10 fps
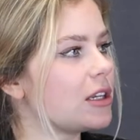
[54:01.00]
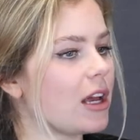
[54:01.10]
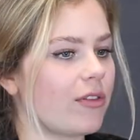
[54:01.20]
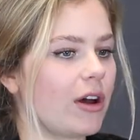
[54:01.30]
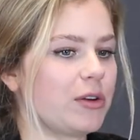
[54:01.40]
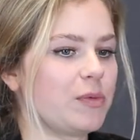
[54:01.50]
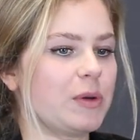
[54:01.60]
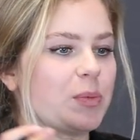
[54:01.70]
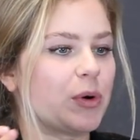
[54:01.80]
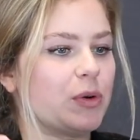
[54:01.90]
enough, how do we
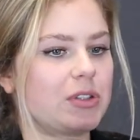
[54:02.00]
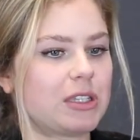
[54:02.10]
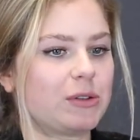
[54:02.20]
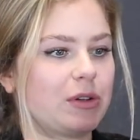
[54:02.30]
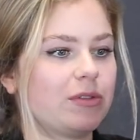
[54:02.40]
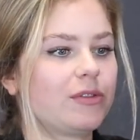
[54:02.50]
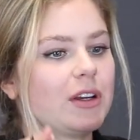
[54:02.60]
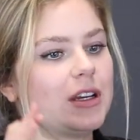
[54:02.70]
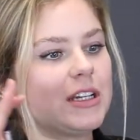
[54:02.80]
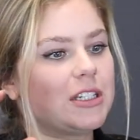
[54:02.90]
approach this sort of
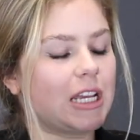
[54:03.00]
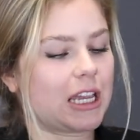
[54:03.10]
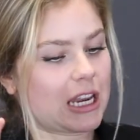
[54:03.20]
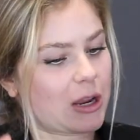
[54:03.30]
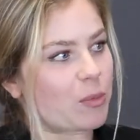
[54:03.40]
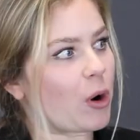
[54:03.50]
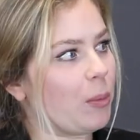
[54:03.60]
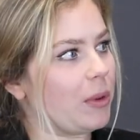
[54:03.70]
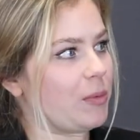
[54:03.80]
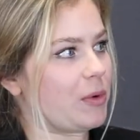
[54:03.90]
chicken egg
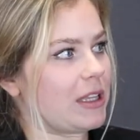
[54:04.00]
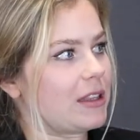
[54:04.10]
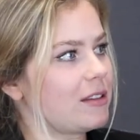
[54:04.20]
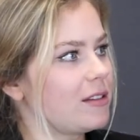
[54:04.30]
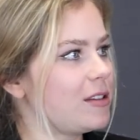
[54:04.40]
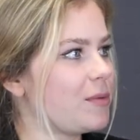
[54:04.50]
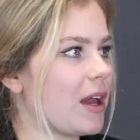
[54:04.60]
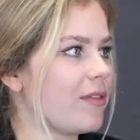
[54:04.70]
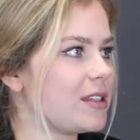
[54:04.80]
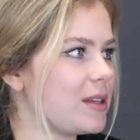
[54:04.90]
problem with, do we
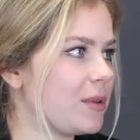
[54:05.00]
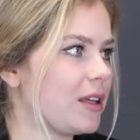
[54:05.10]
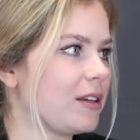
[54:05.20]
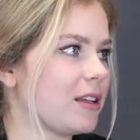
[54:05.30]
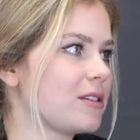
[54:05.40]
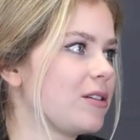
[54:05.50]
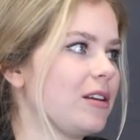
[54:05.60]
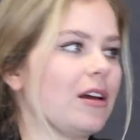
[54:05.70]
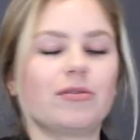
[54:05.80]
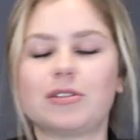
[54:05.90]
have a simulator that's good
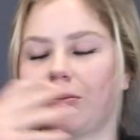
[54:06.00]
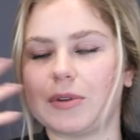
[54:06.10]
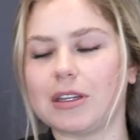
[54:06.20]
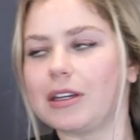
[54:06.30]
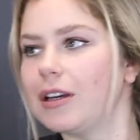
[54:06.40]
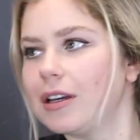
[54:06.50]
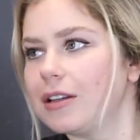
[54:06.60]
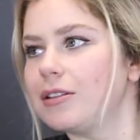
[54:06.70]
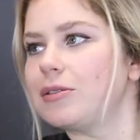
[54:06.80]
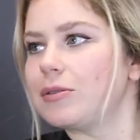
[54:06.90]
enough? Do we
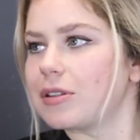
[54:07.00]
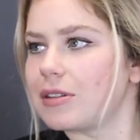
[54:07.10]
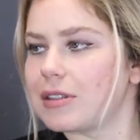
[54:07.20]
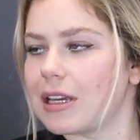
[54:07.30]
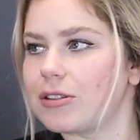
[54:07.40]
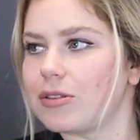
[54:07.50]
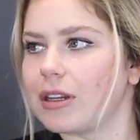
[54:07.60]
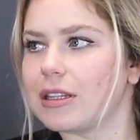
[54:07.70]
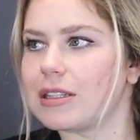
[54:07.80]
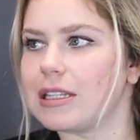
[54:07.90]
do, as you say,
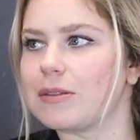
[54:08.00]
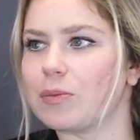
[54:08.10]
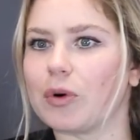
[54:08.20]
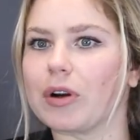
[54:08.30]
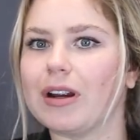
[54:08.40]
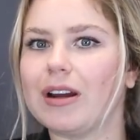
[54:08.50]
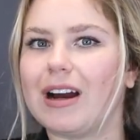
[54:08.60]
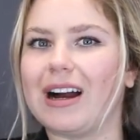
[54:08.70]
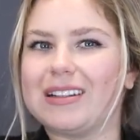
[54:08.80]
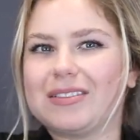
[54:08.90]
Joannes, these more
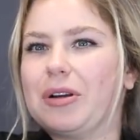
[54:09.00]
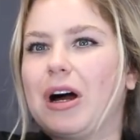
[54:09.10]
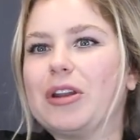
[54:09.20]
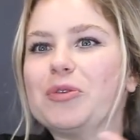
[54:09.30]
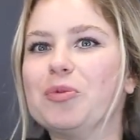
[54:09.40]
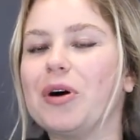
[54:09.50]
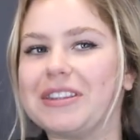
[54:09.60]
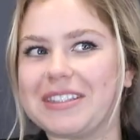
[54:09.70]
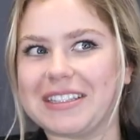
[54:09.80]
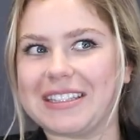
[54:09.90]

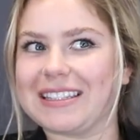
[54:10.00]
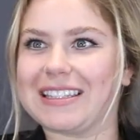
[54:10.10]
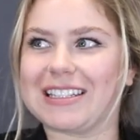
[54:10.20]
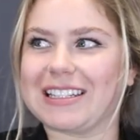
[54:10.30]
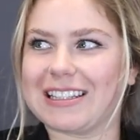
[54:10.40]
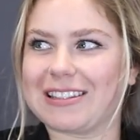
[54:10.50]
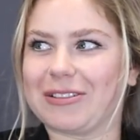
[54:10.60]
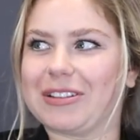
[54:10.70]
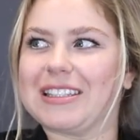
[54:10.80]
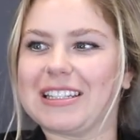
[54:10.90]
unwanted decisions or
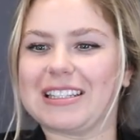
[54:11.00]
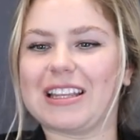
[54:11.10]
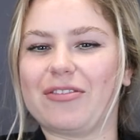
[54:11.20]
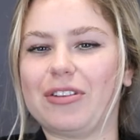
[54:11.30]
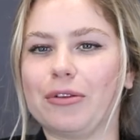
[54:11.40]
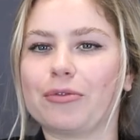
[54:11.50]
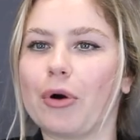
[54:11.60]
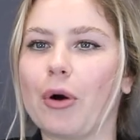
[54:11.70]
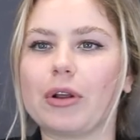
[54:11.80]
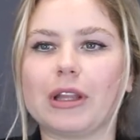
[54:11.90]
decisions that feel
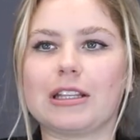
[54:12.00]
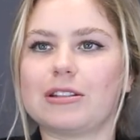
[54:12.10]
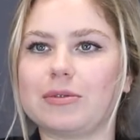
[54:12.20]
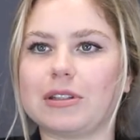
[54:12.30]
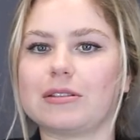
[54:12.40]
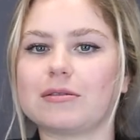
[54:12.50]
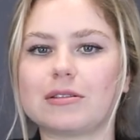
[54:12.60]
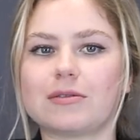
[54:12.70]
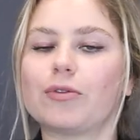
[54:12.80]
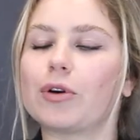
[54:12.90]
wrong, like do we
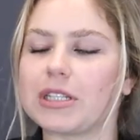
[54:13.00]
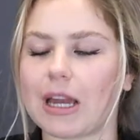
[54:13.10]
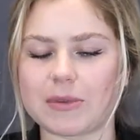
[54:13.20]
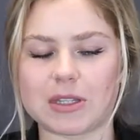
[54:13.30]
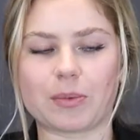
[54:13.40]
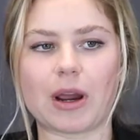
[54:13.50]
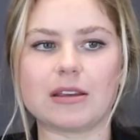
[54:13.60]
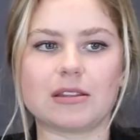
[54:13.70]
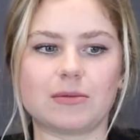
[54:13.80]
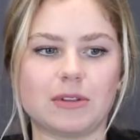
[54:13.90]
4 times the
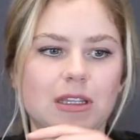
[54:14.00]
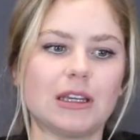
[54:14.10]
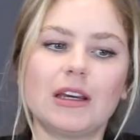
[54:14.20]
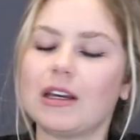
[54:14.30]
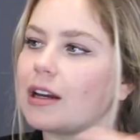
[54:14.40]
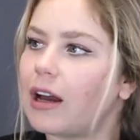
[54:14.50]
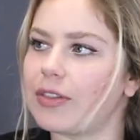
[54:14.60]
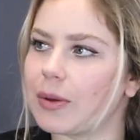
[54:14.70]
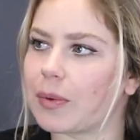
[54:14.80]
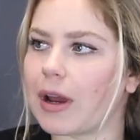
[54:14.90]
price, do we cut
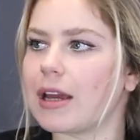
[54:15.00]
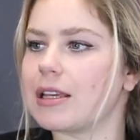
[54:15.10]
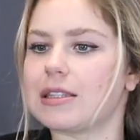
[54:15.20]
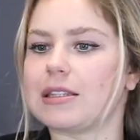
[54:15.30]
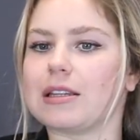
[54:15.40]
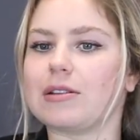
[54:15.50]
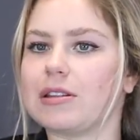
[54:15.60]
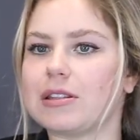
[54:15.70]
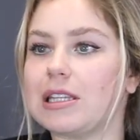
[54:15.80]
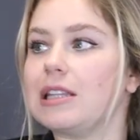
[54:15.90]
the price and
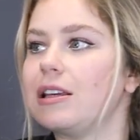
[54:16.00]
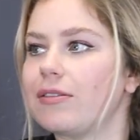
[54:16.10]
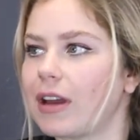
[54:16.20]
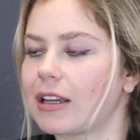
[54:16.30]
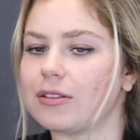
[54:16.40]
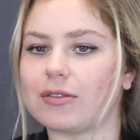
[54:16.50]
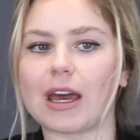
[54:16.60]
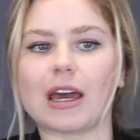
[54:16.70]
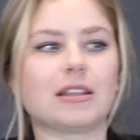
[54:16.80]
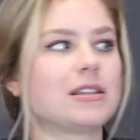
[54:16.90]
see the effect of
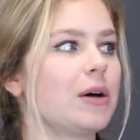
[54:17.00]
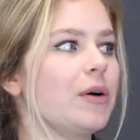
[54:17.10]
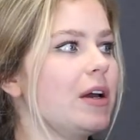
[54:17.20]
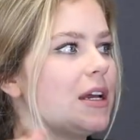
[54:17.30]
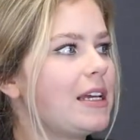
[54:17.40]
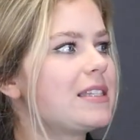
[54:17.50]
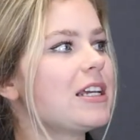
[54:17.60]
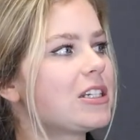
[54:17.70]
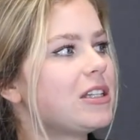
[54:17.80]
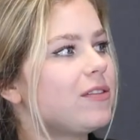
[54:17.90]
that? So
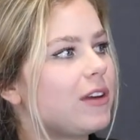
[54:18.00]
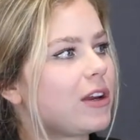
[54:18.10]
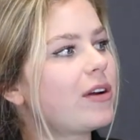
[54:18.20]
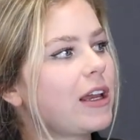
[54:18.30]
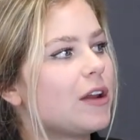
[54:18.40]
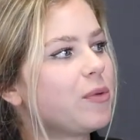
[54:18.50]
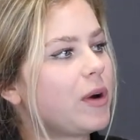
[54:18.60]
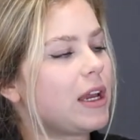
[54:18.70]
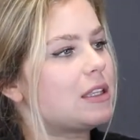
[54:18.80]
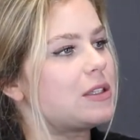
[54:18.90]
essentially figuring out a
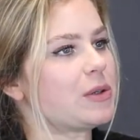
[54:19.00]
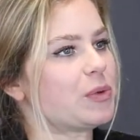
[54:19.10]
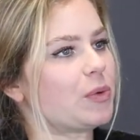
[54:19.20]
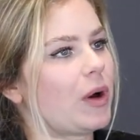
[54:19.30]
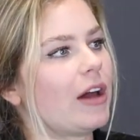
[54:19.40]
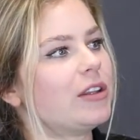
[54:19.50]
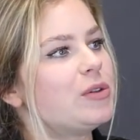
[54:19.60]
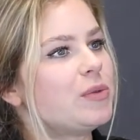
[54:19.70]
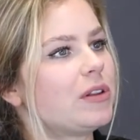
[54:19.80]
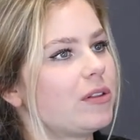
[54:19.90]
way to, how do
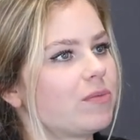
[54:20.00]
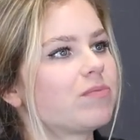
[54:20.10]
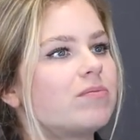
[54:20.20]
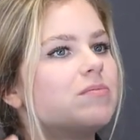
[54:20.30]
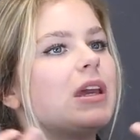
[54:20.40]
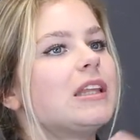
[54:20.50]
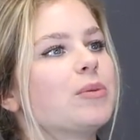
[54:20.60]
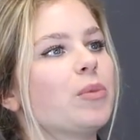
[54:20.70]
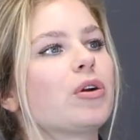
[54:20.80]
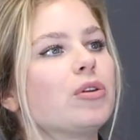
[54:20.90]
we make the
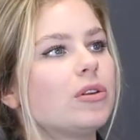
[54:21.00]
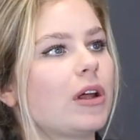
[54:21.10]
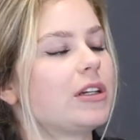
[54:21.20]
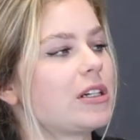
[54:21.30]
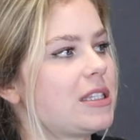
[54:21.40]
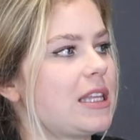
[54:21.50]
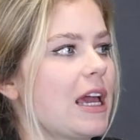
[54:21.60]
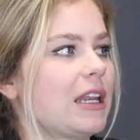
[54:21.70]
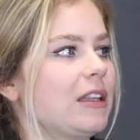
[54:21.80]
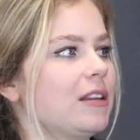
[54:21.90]
model
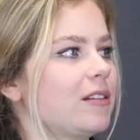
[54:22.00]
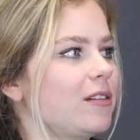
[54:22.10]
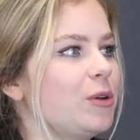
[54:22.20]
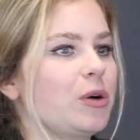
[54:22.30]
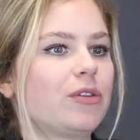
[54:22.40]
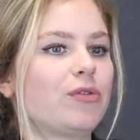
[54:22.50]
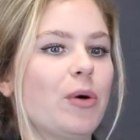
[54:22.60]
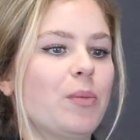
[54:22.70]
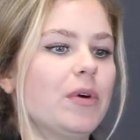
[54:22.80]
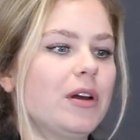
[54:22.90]
understand and learn
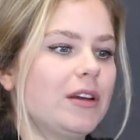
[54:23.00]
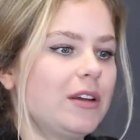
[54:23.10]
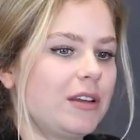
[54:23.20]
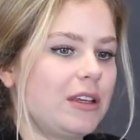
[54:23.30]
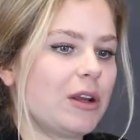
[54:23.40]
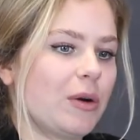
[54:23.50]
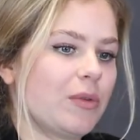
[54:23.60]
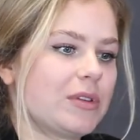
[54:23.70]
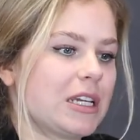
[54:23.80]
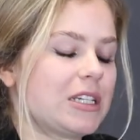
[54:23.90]
from, you know,
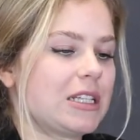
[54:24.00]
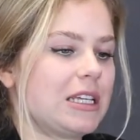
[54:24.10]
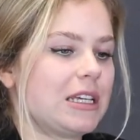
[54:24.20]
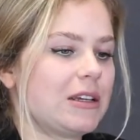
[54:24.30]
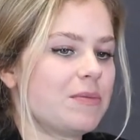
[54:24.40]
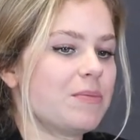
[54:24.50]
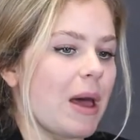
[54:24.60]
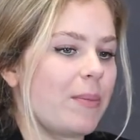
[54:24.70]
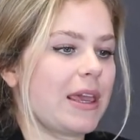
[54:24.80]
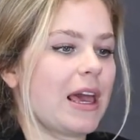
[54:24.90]
essentially
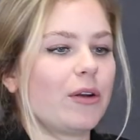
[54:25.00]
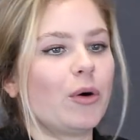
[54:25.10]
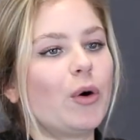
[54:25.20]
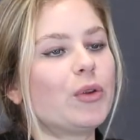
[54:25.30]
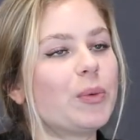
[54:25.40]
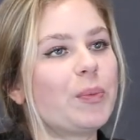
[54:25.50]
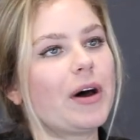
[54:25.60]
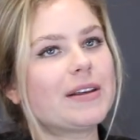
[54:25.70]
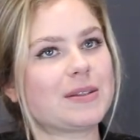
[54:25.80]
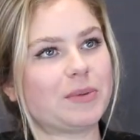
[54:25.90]
mapping out all the
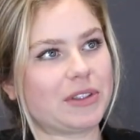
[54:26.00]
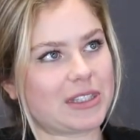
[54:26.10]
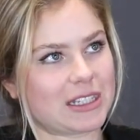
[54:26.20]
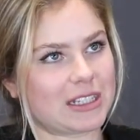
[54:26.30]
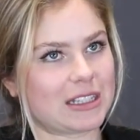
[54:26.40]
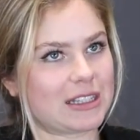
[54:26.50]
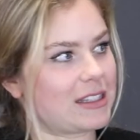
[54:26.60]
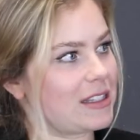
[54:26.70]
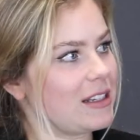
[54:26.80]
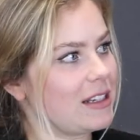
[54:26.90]
possible decisions